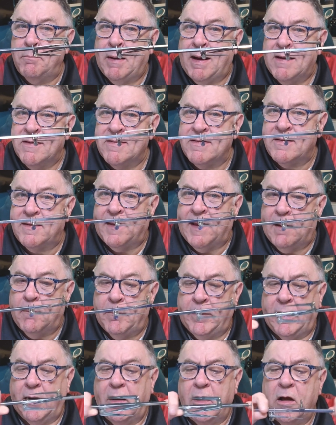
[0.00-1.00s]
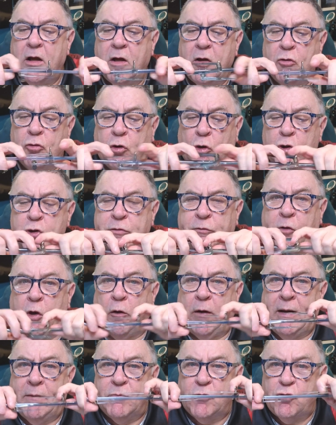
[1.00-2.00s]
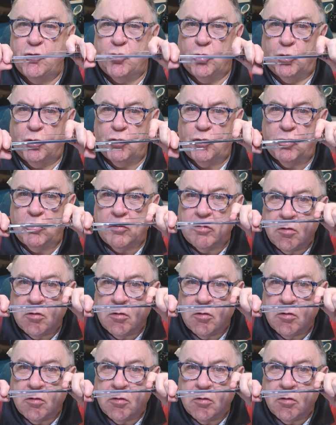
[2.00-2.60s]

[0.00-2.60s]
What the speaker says: past that bit. As long as you've got them stuck